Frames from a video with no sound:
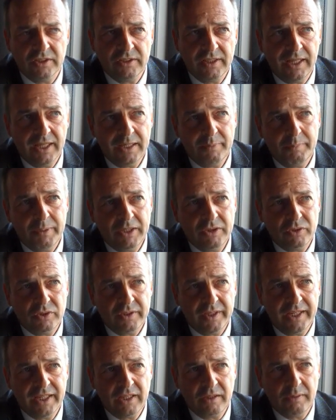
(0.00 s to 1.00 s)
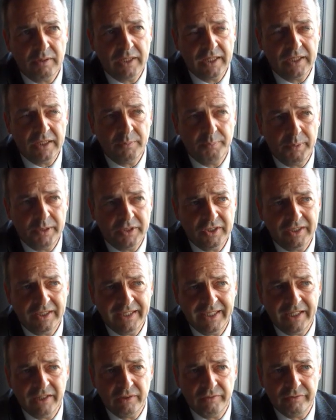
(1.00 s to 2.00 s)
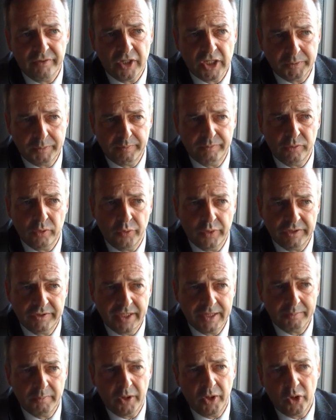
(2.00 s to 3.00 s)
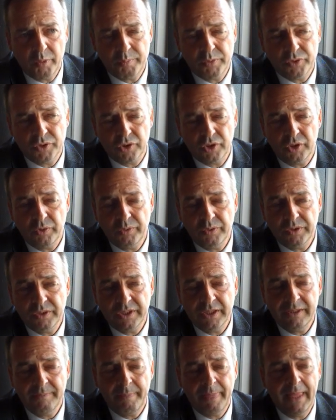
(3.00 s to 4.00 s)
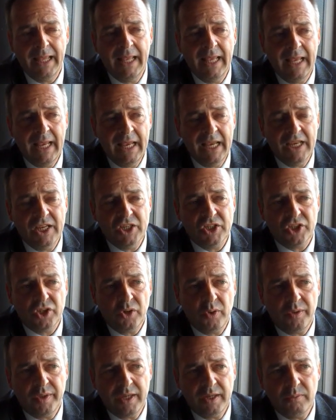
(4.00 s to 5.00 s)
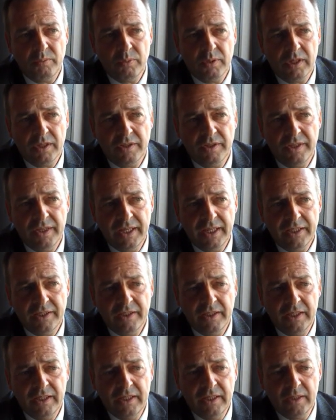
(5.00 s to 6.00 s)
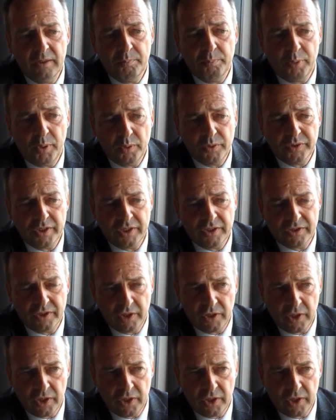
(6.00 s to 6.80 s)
telling me to take independent legal advice before they take my home to security, so they can then process the